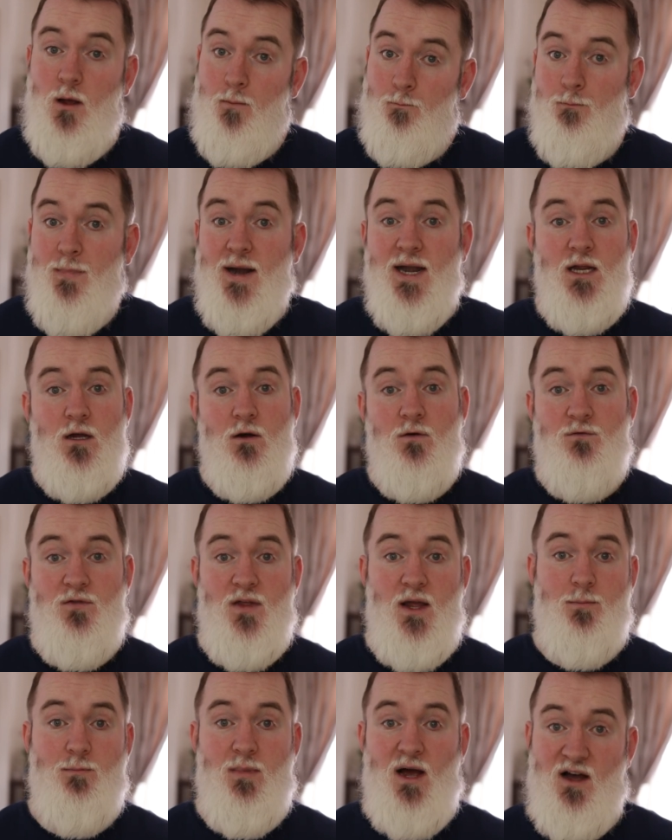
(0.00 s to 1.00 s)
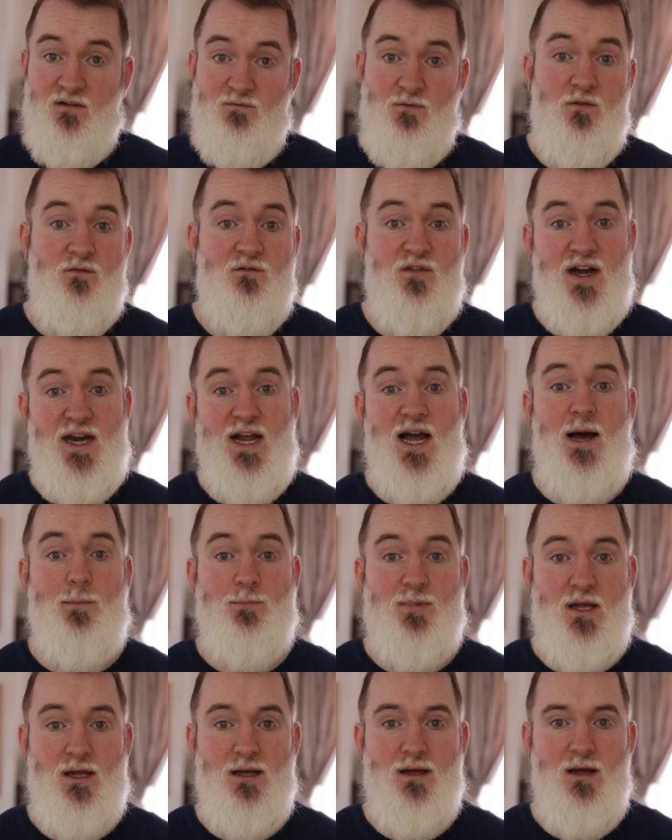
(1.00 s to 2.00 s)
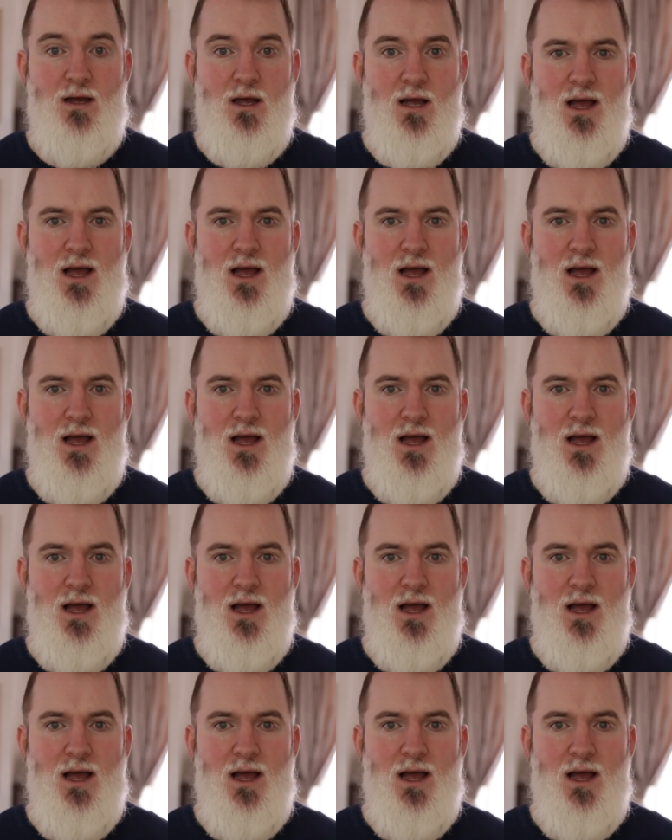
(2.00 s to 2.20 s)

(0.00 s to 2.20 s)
Many of them have been very happy.